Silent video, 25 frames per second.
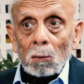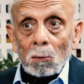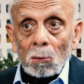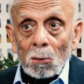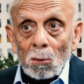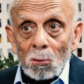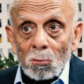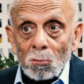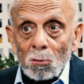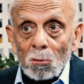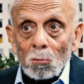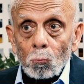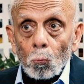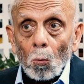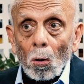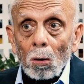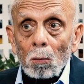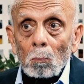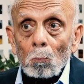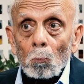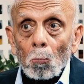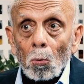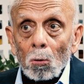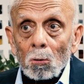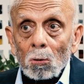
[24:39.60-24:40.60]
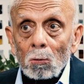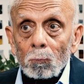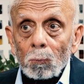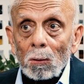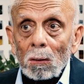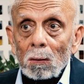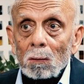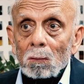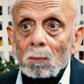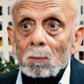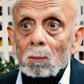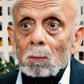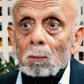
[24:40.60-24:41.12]
This is what
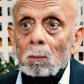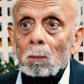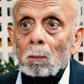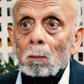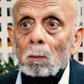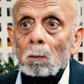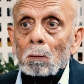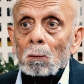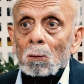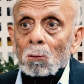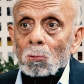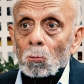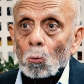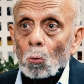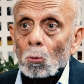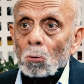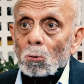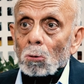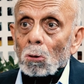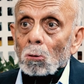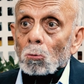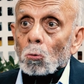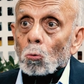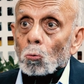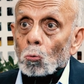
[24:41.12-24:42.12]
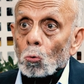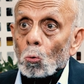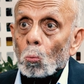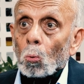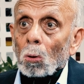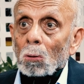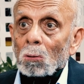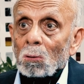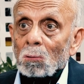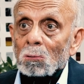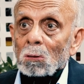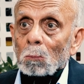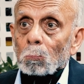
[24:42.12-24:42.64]
motivates the soldier to do
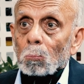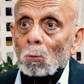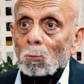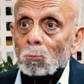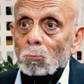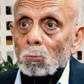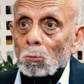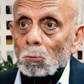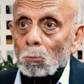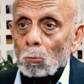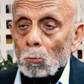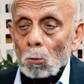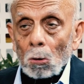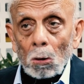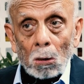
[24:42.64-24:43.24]
what he's supposed to do.